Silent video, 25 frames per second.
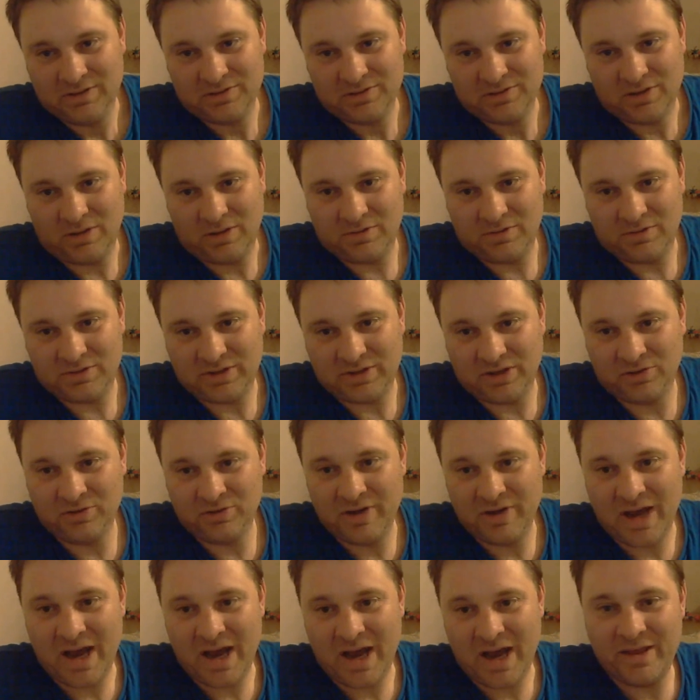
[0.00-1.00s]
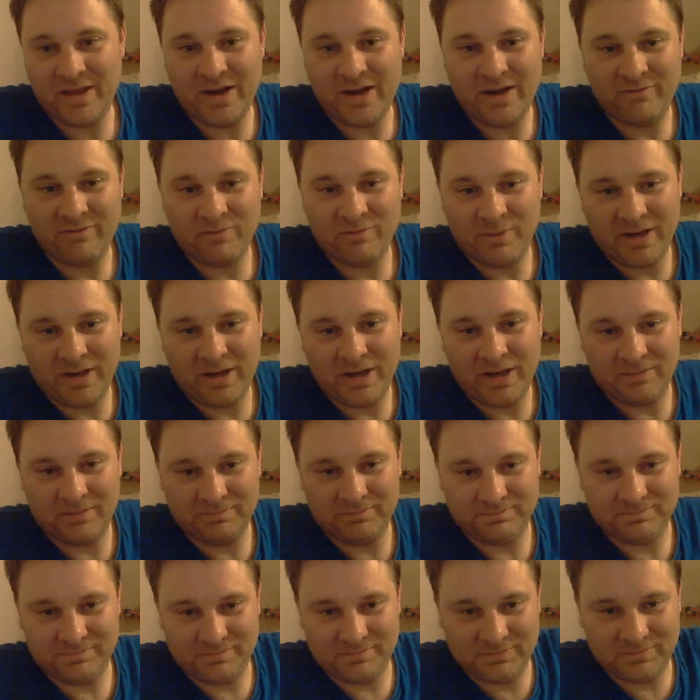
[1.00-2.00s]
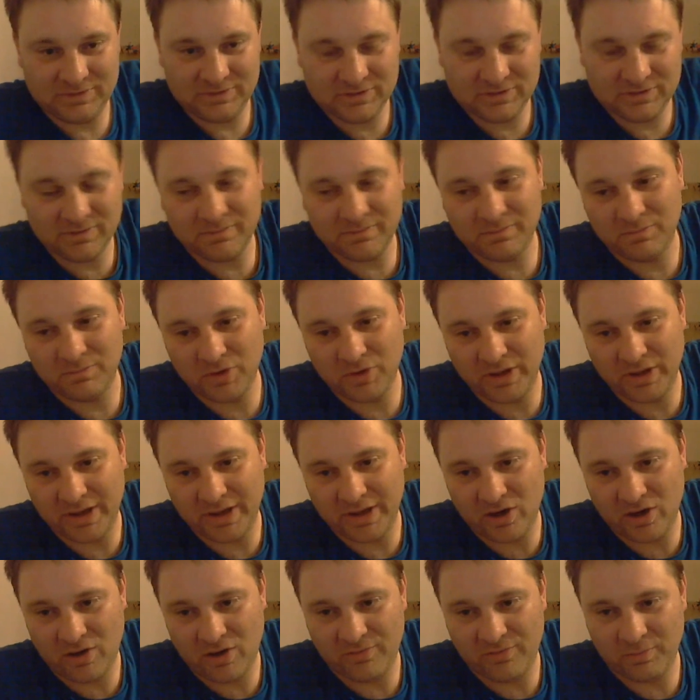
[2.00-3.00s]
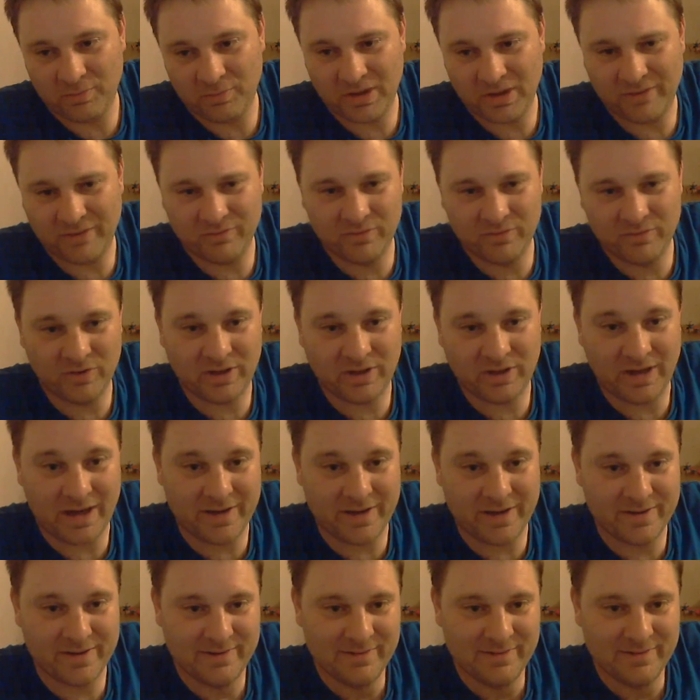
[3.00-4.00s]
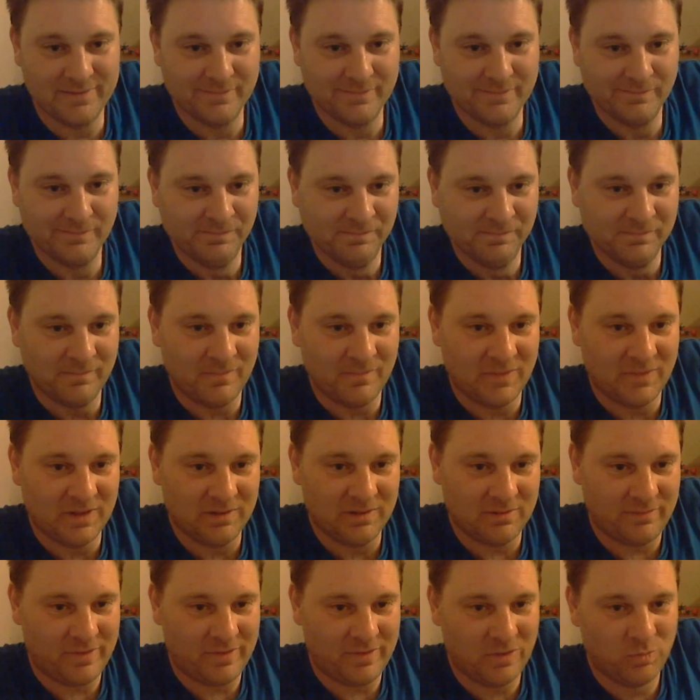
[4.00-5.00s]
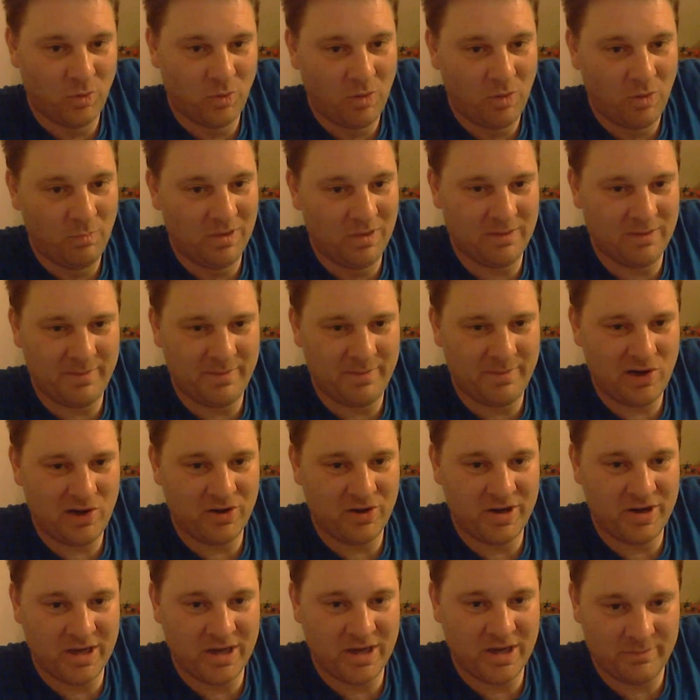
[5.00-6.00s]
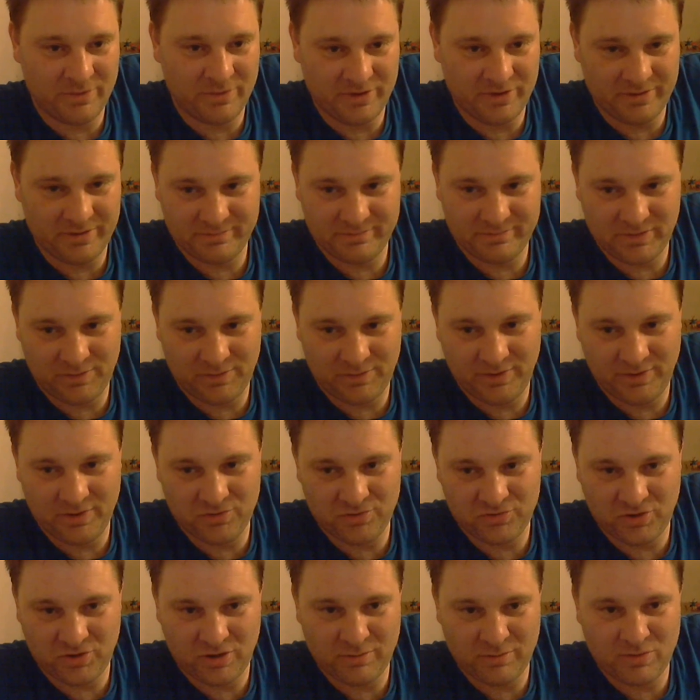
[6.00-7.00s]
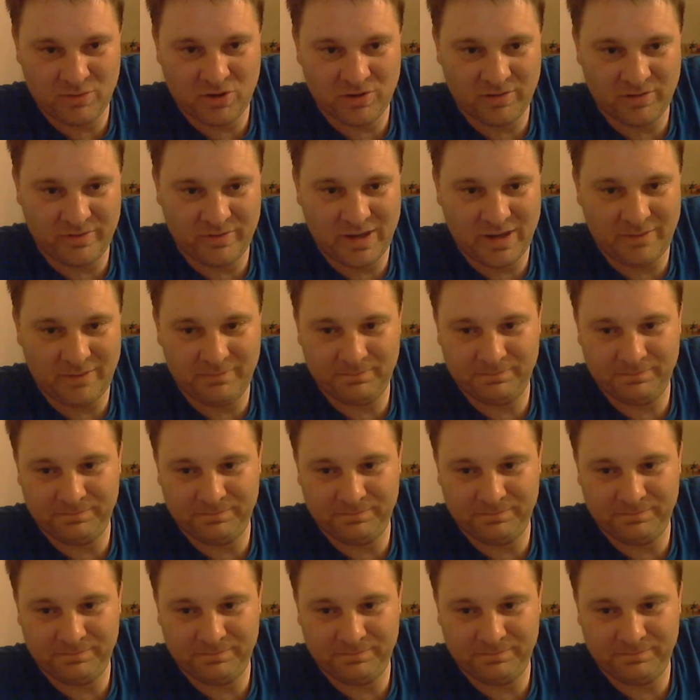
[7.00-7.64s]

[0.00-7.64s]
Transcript: So I'm gonna say good night then, everybody. Yeah, I'm gonna get off. I'm gonna have another can. I've had one while I've been on here, but I'm not gonna drink no more than that.